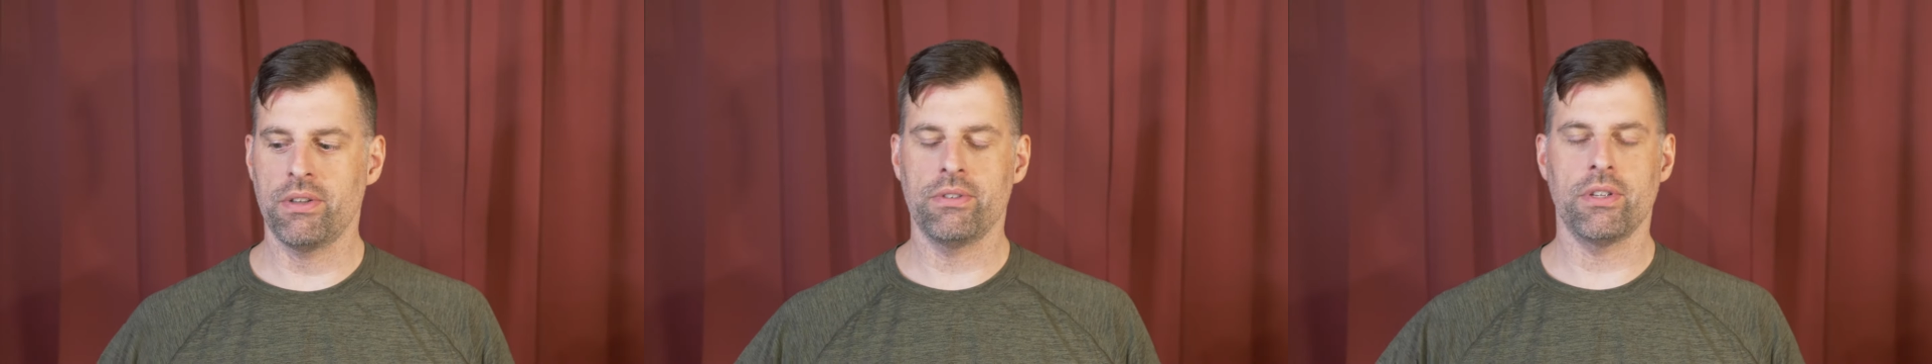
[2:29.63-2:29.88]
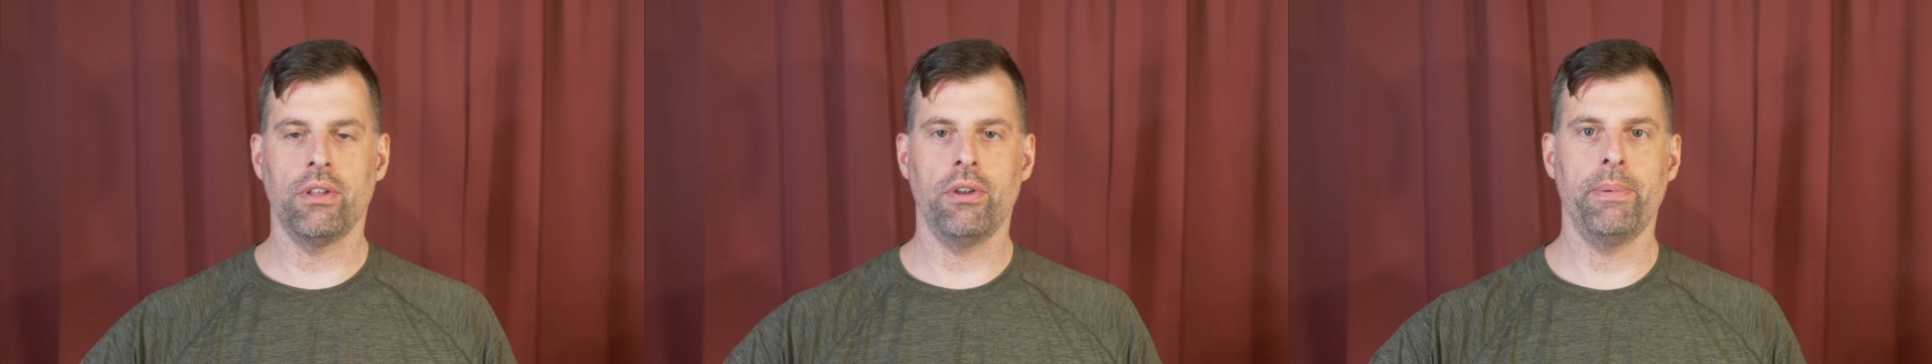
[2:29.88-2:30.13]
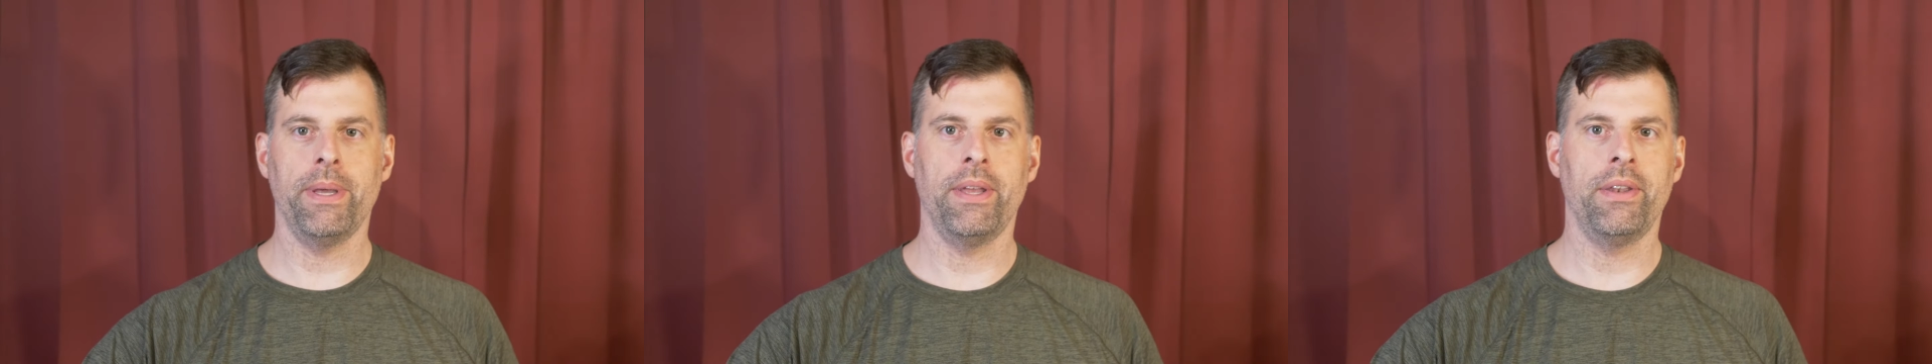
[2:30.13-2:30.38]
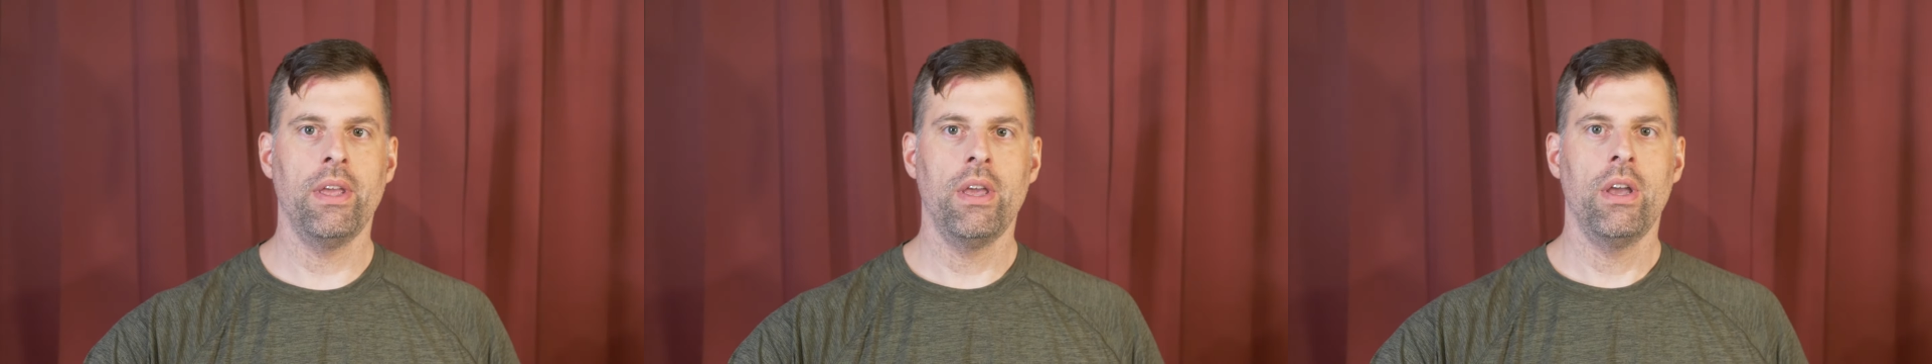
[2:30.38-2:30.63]
those a little
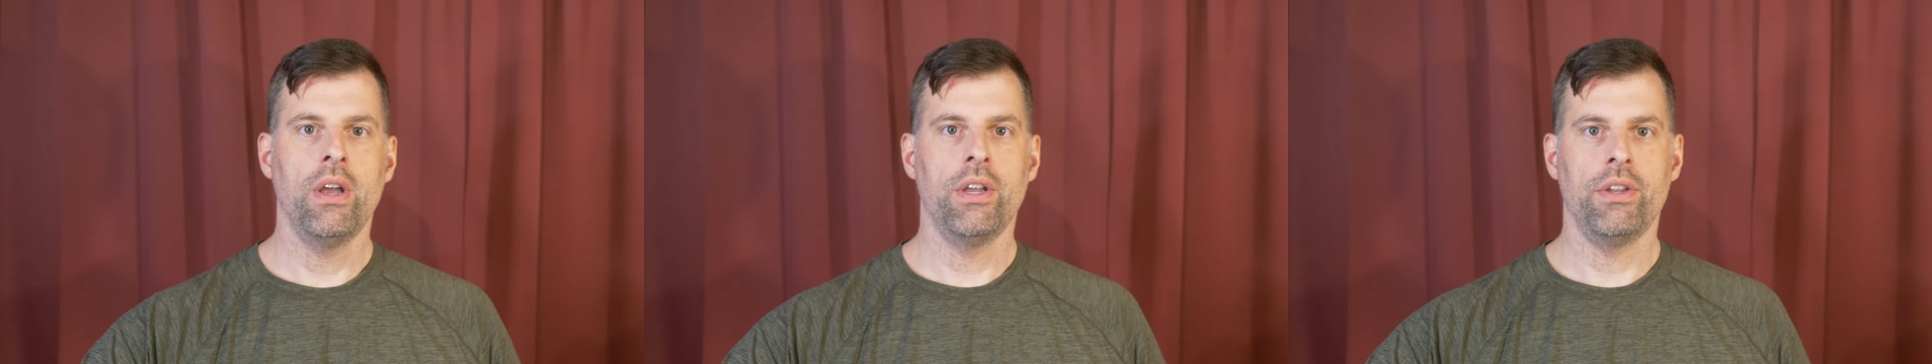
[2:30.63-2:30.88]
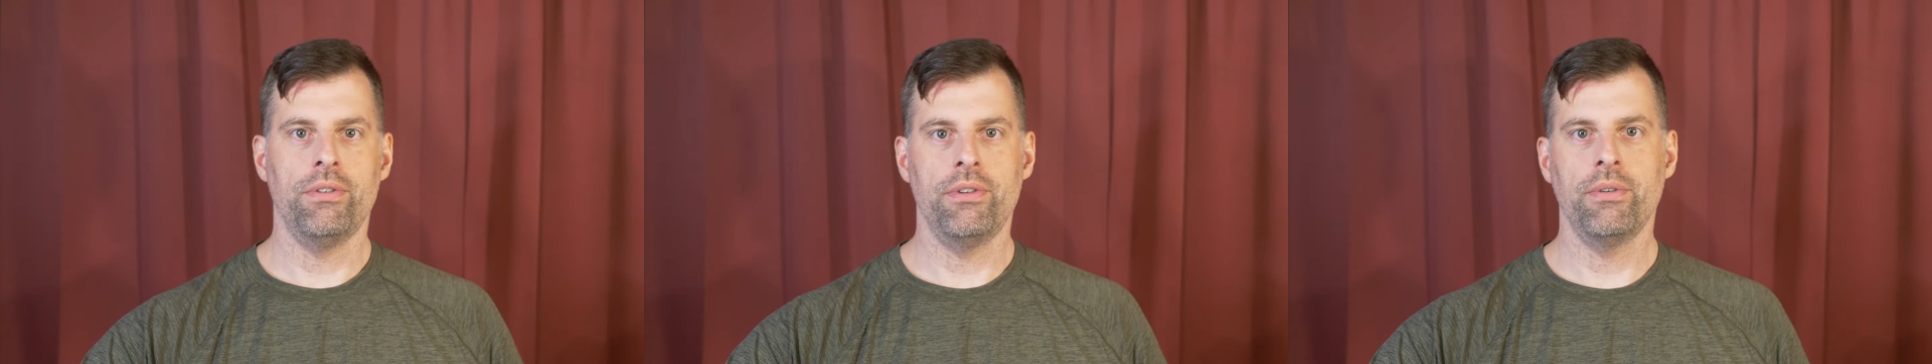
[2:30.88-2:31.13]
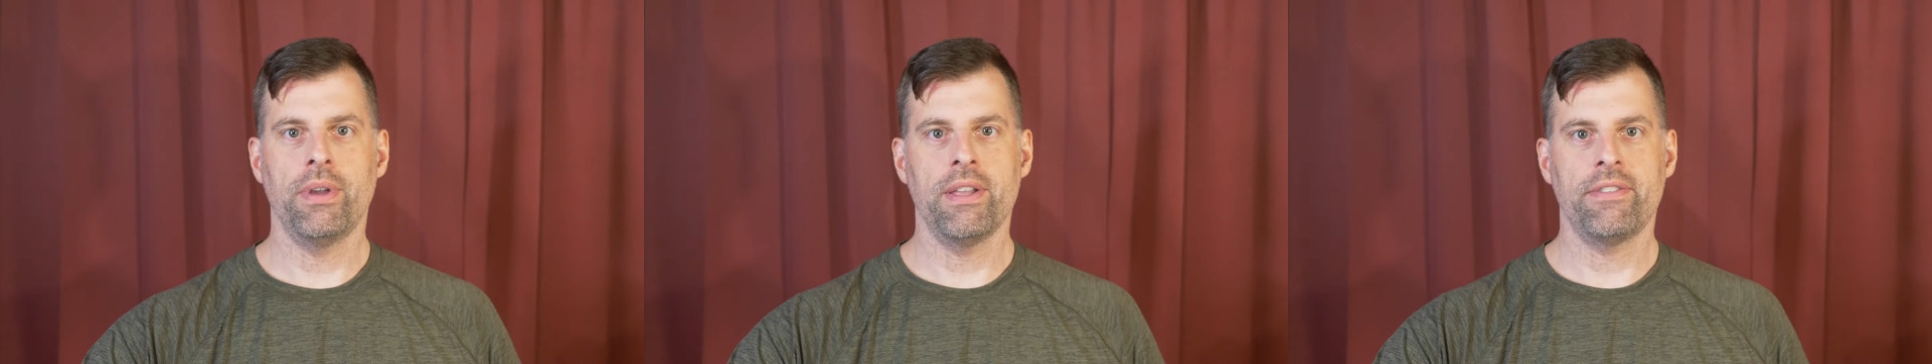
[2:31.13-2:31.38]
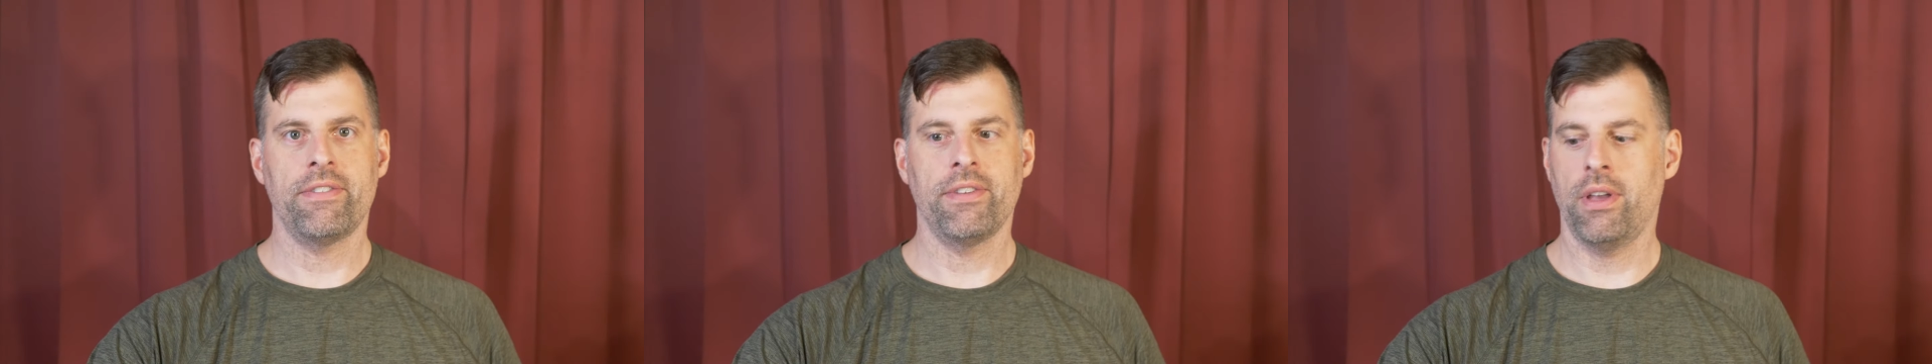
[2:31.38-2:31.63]
bit. You do
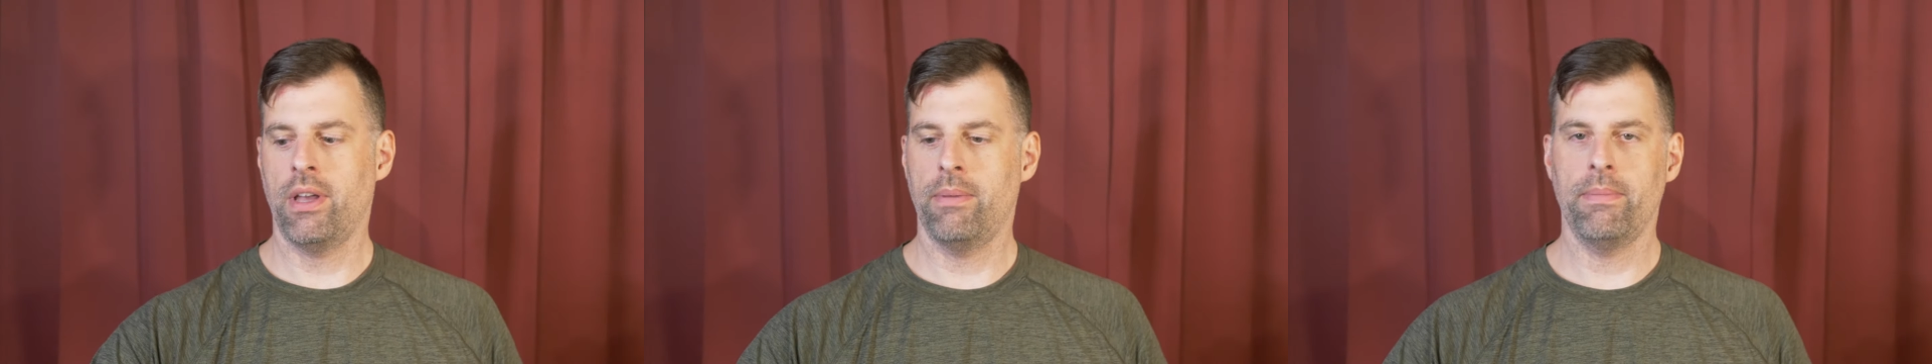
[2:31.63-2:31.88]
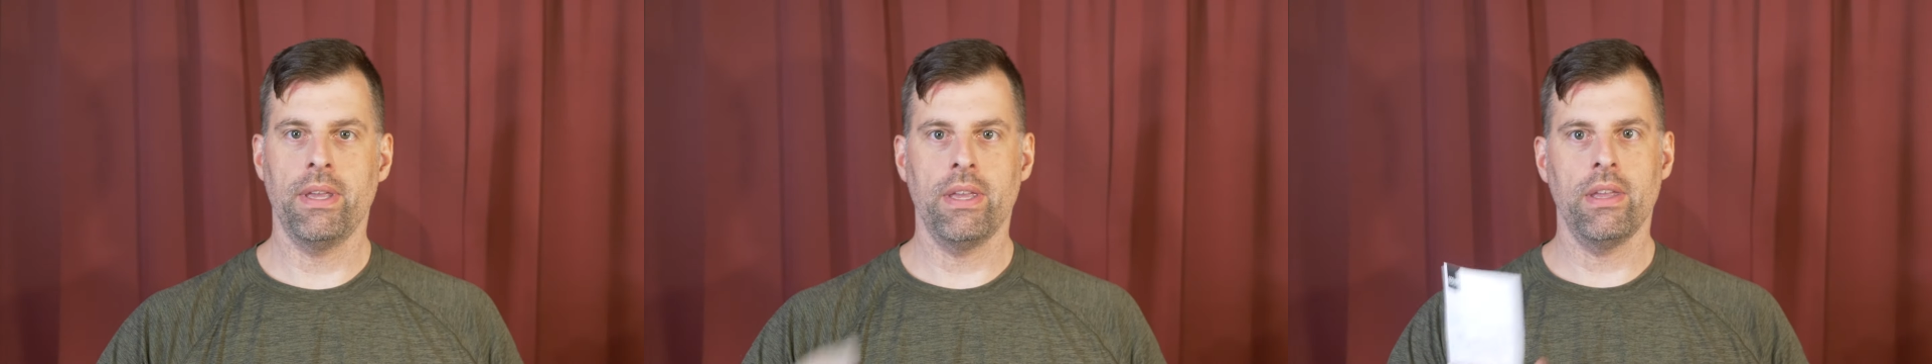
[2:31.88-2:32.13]
get some